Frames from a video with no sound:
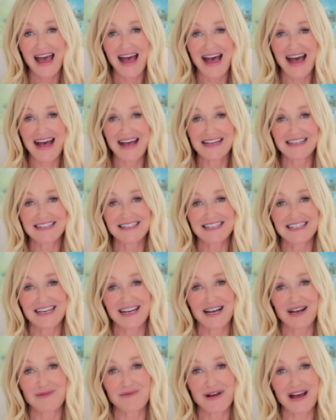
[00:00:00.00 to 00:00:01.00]
And,
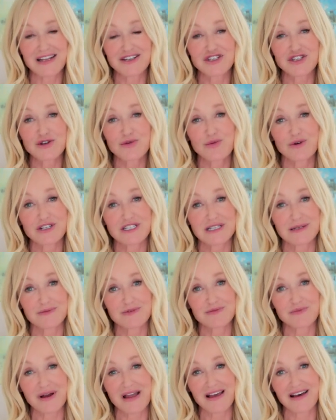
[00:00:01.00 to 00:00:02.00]
um, and do watch some
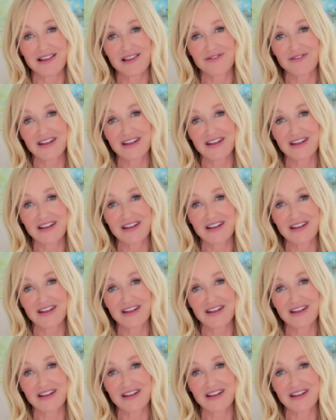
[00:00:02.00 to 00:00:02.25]
of my other